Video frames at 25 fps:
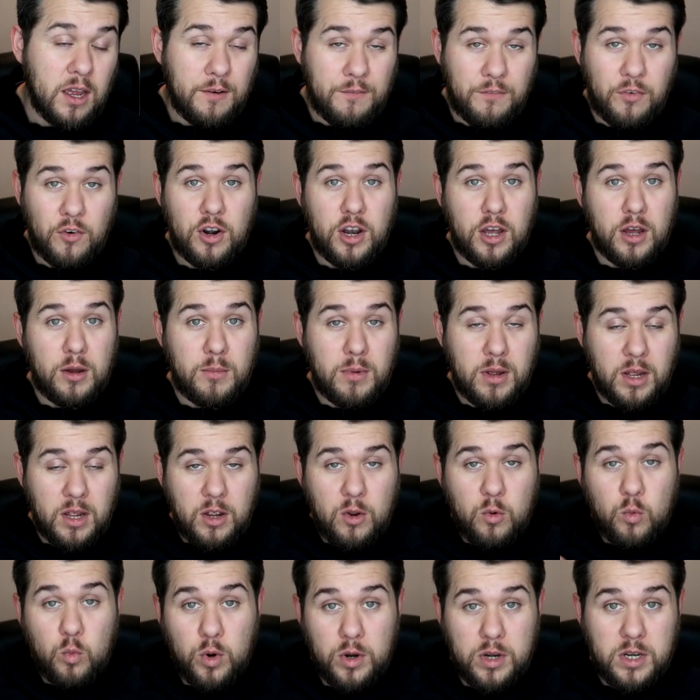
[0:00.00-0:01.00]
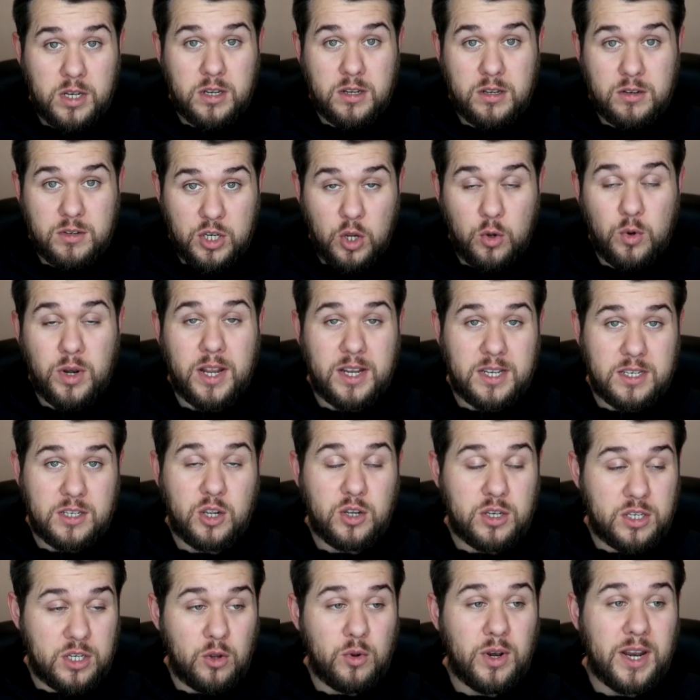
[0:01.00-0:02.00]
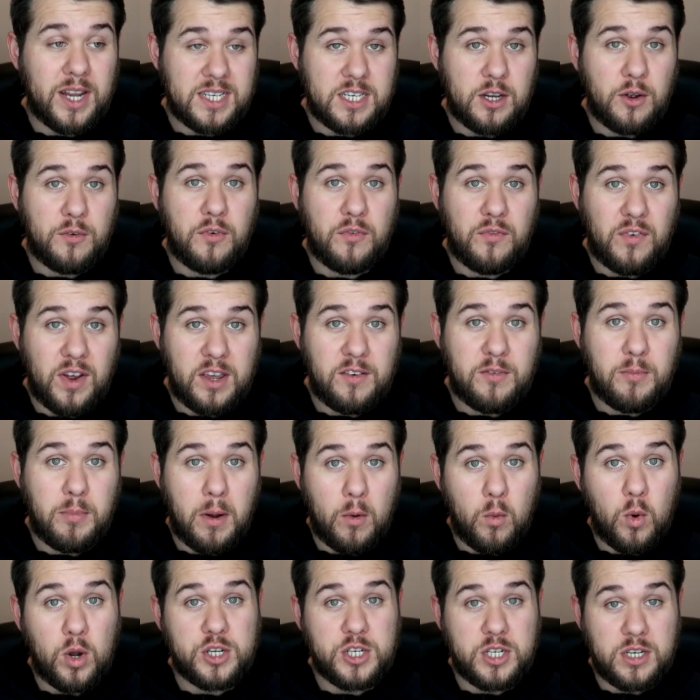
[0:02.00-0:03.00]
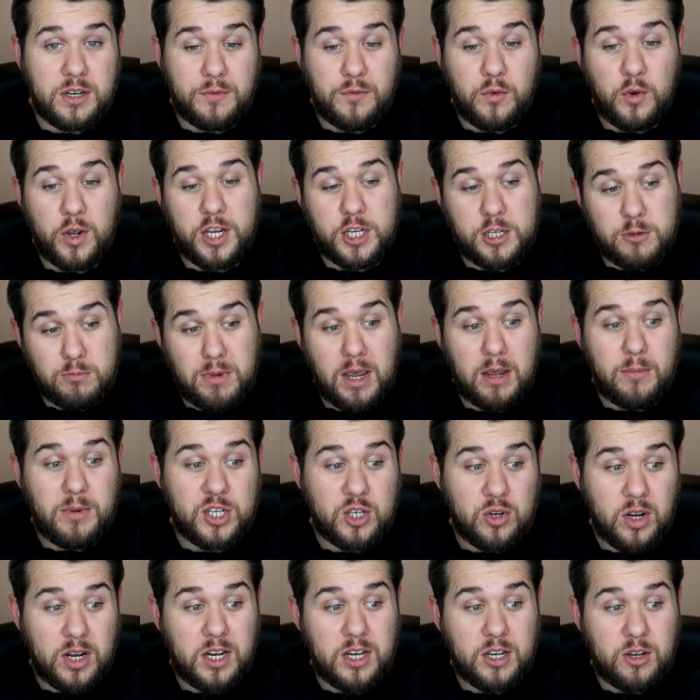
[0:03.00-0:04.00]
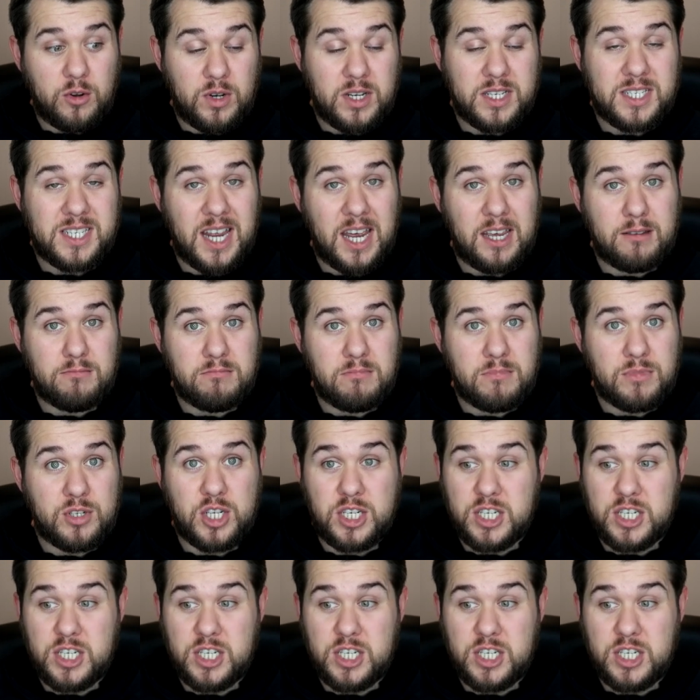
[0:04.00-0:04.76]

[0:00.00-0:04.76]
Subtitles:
Fulham would do could do themselves a favour by watching the footage and maybe trying to do the same.